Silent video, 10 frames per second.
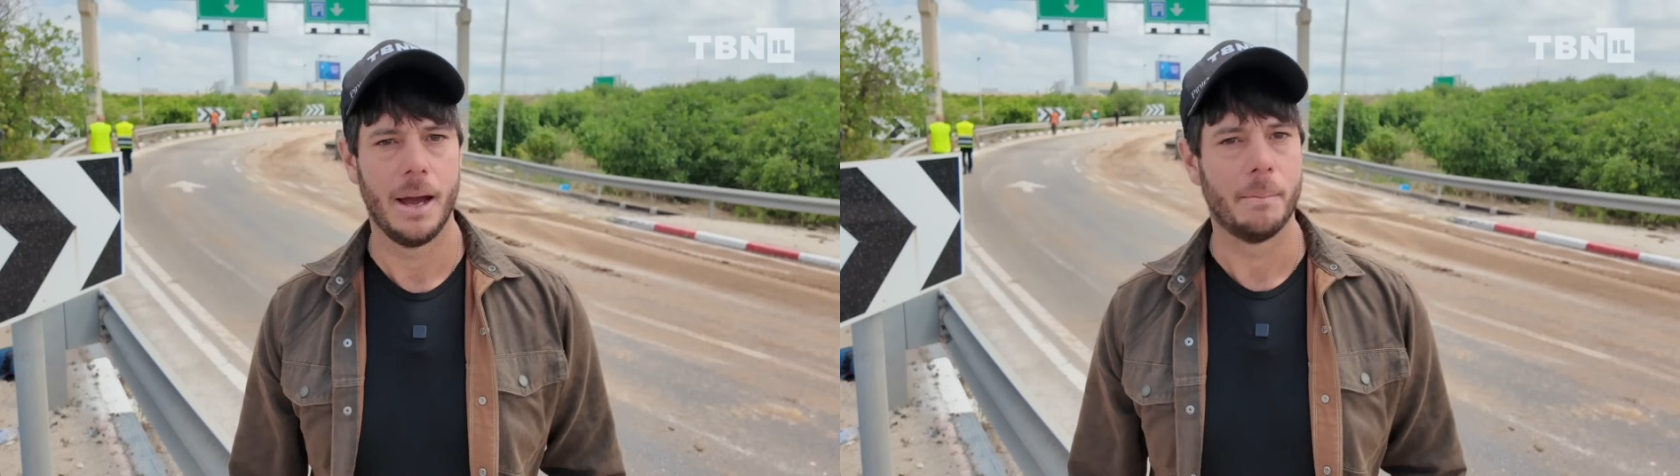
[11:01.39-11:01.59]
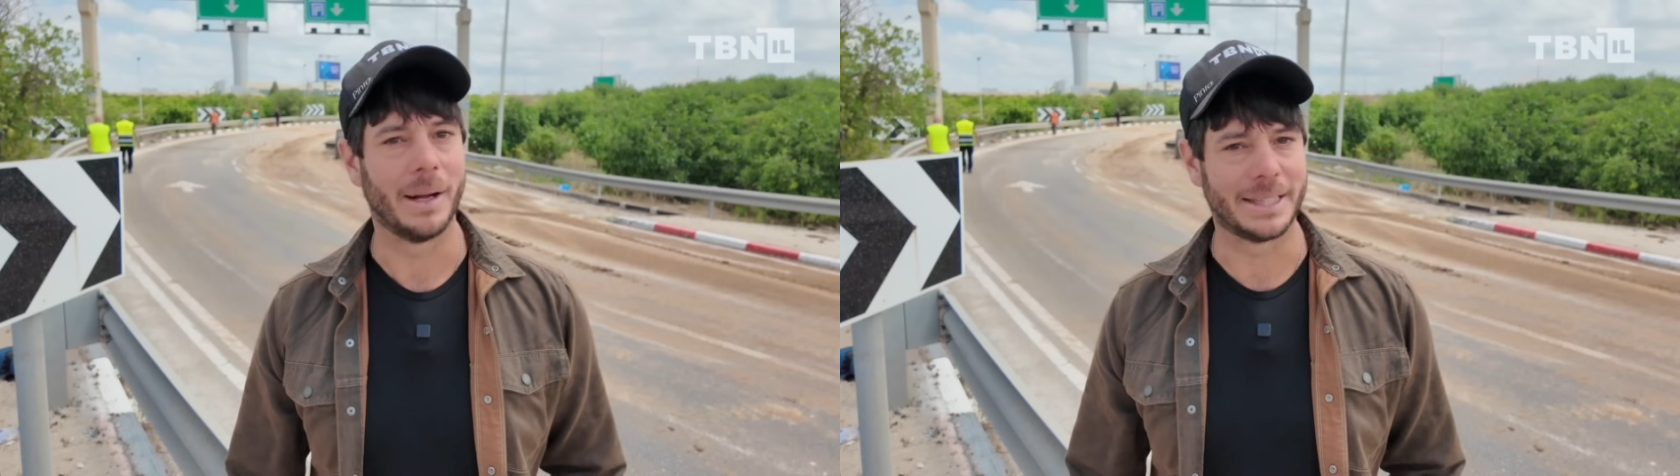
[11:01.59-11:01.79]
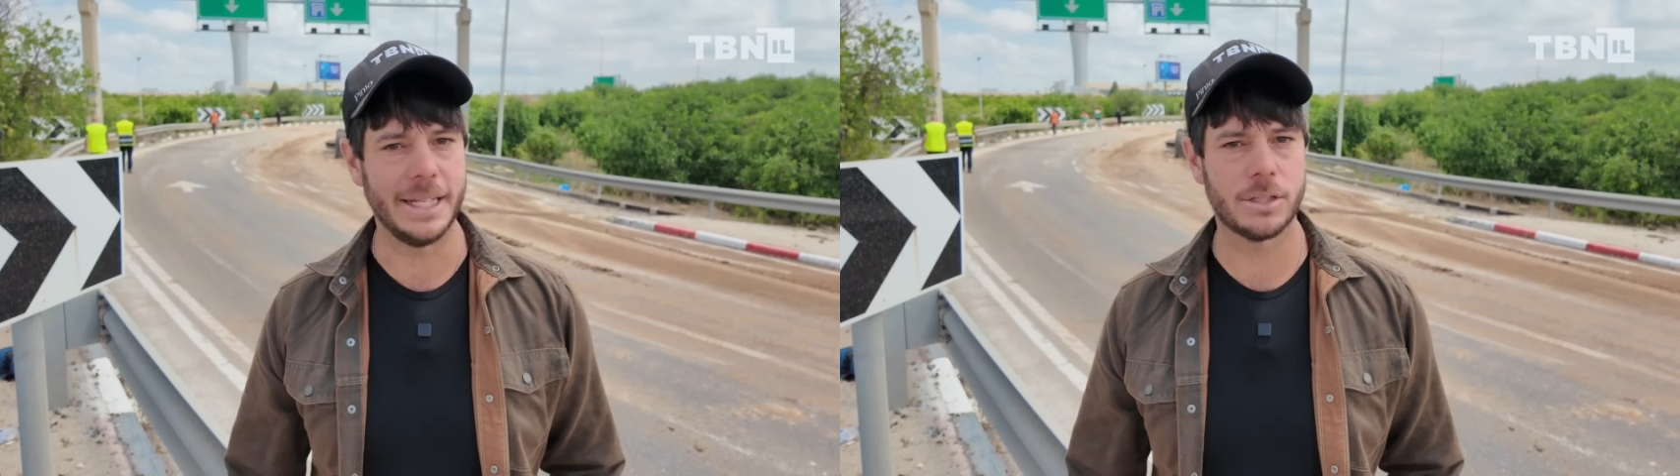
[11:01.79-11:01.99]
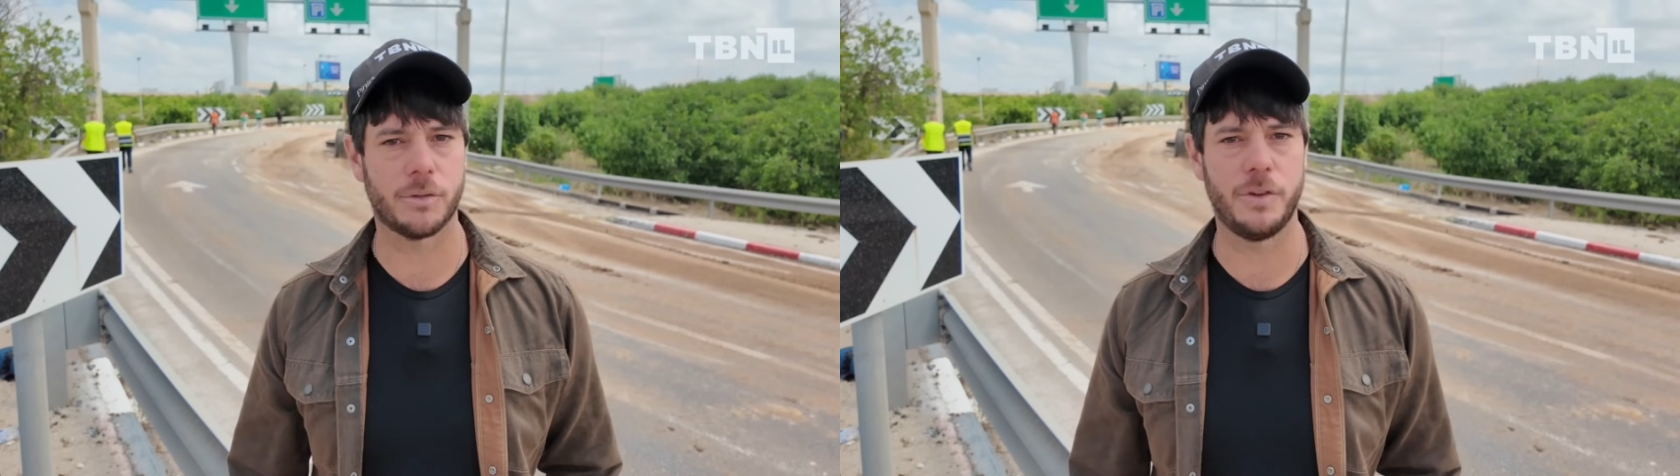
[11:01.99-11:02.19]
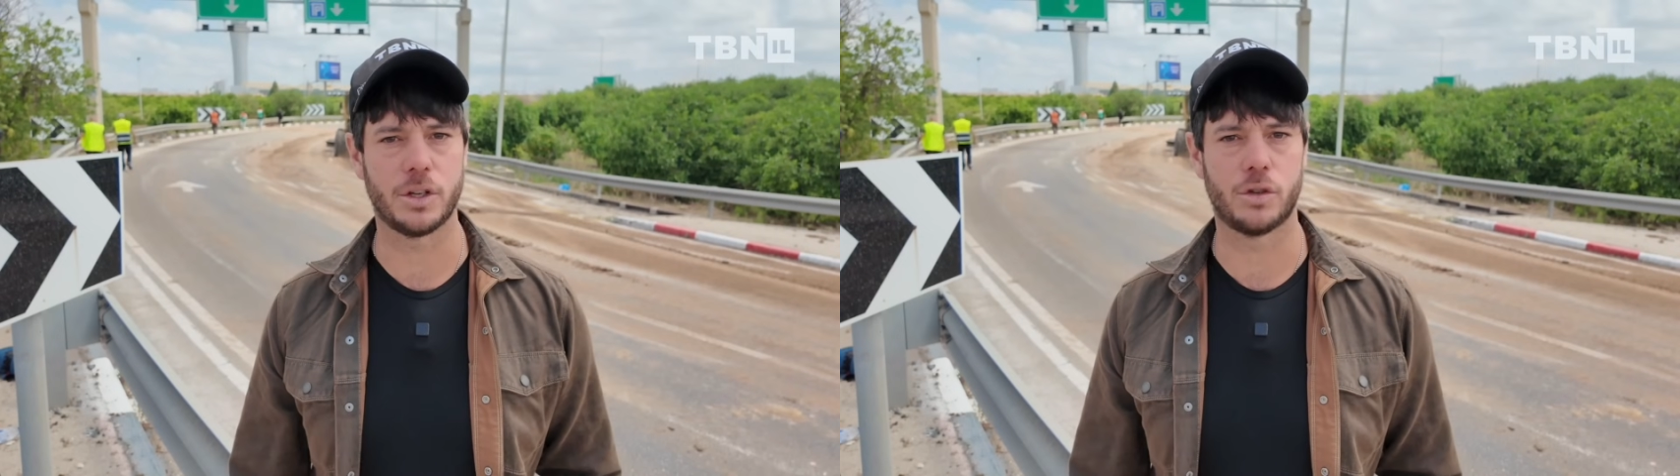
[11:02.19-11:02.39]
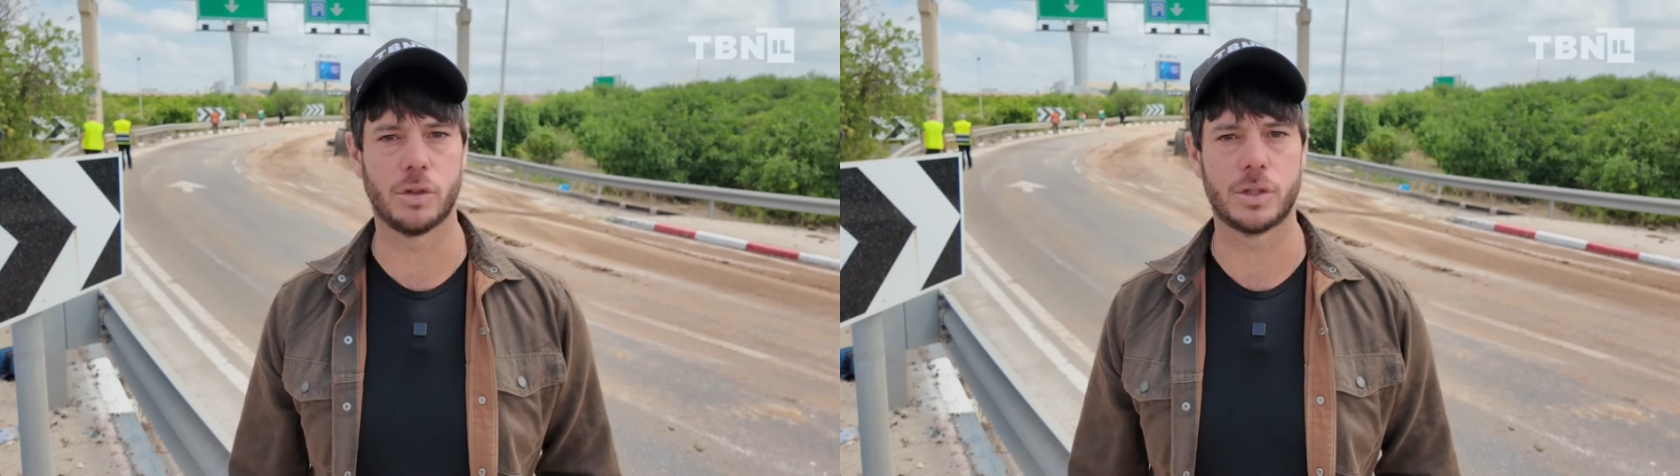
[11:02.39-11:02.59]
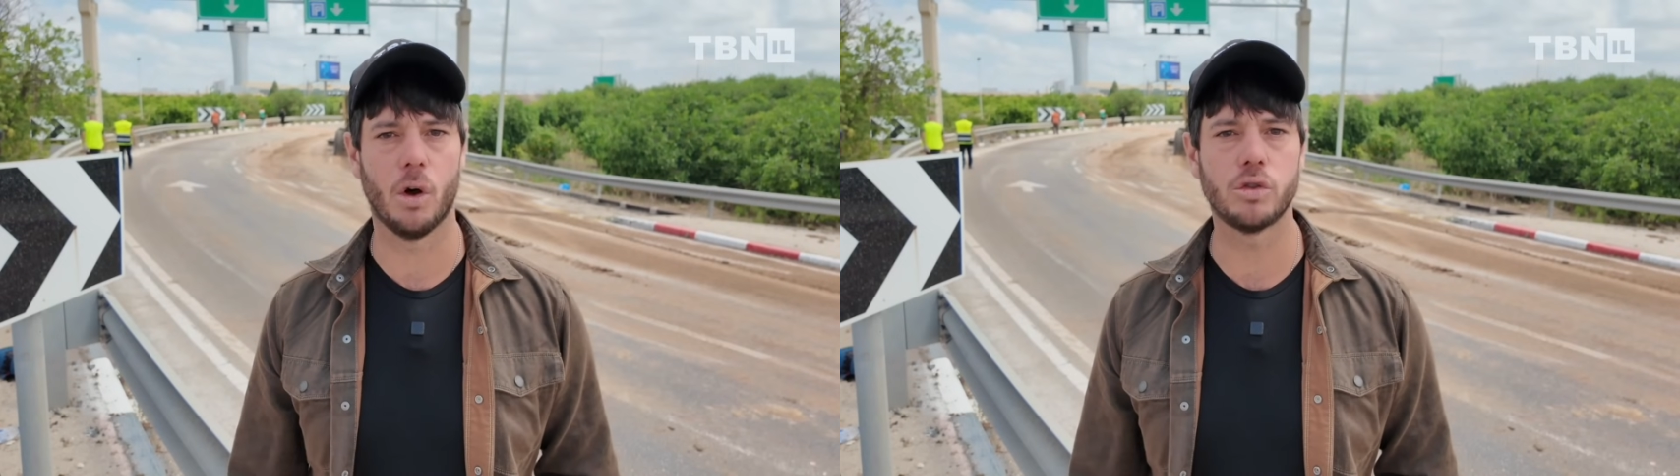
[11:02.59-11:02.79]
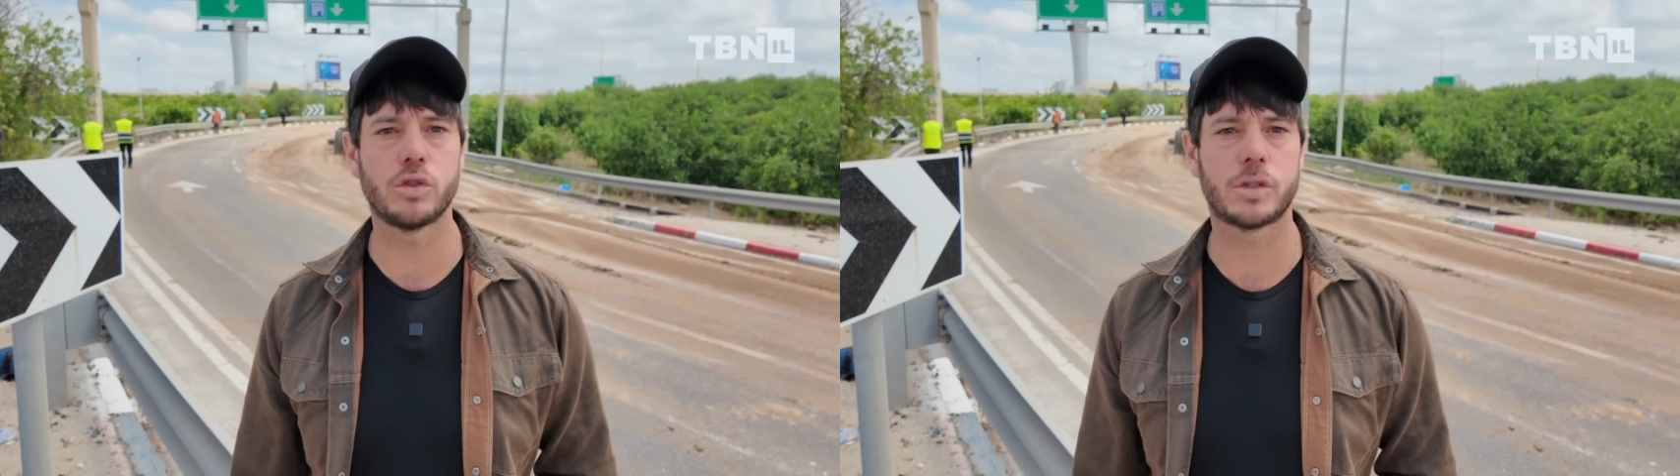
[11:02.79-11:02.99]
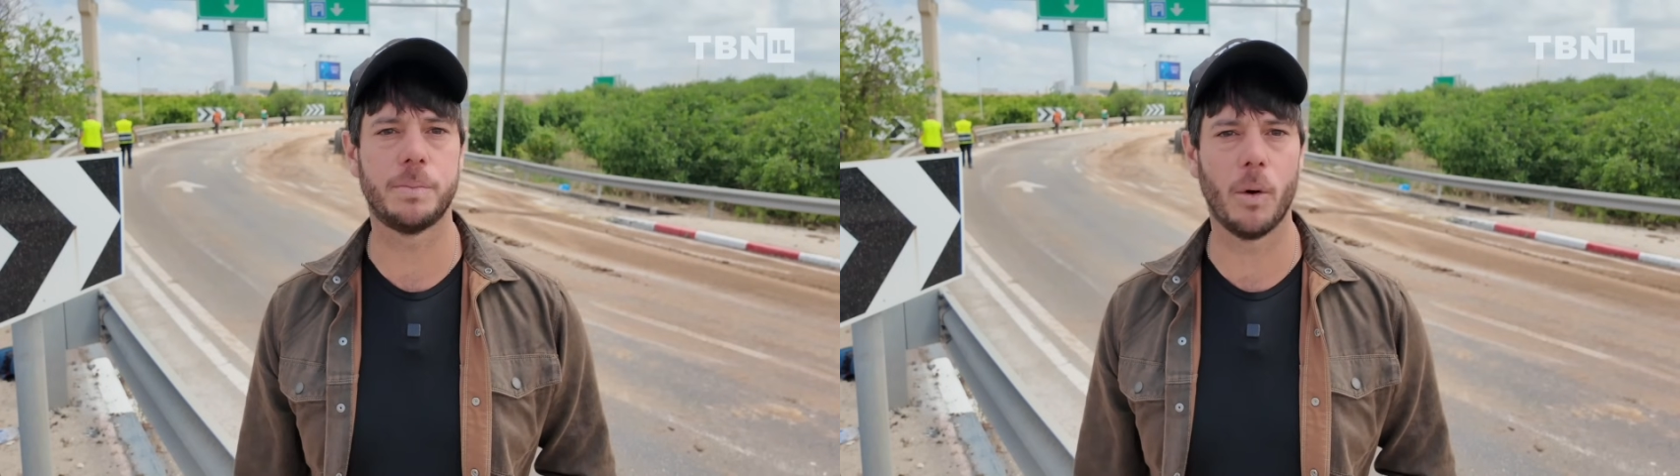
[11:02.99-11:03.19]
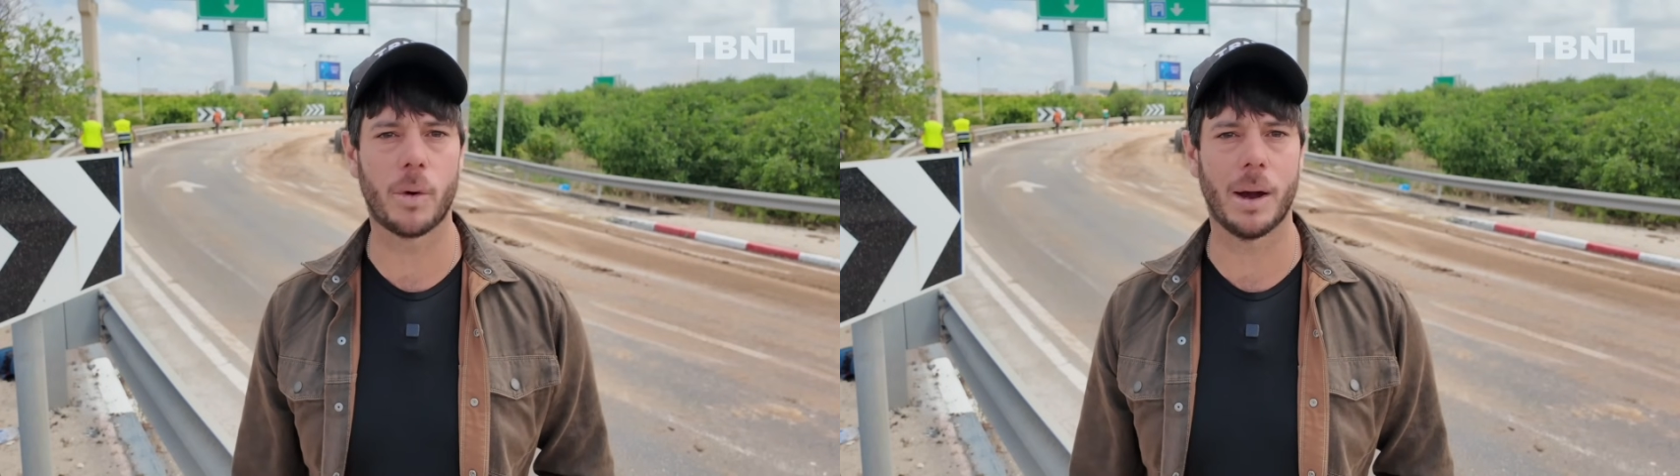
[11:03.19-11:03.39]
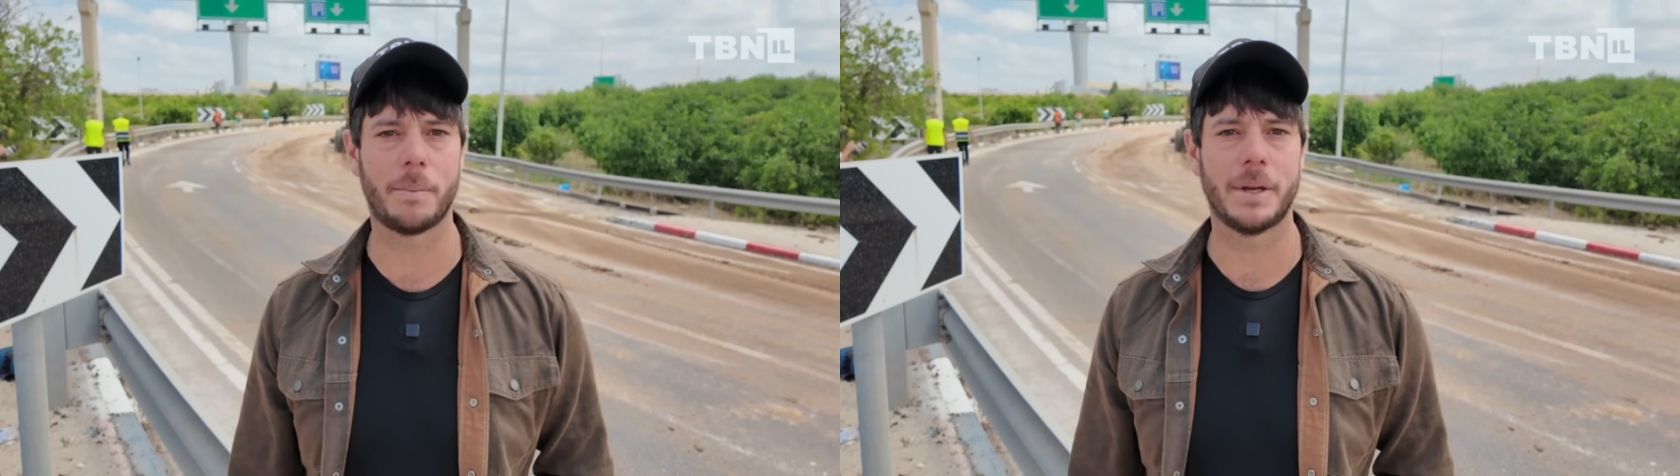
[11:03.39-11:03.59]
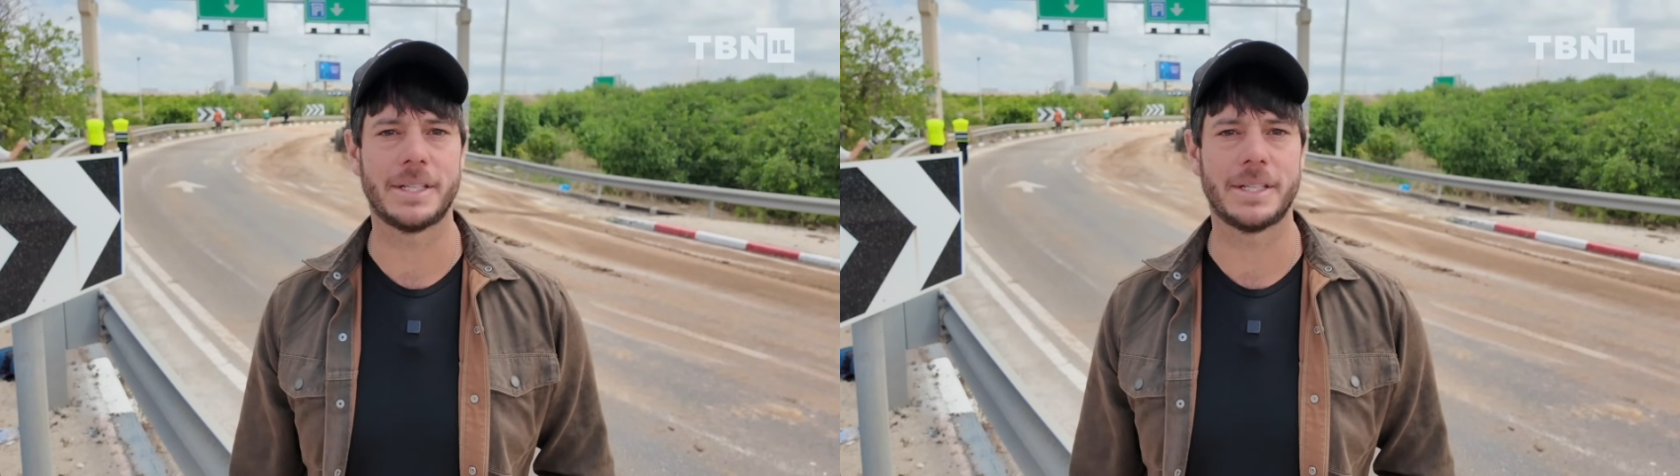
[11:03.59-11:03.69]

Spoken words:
Maltese officials also spoke up,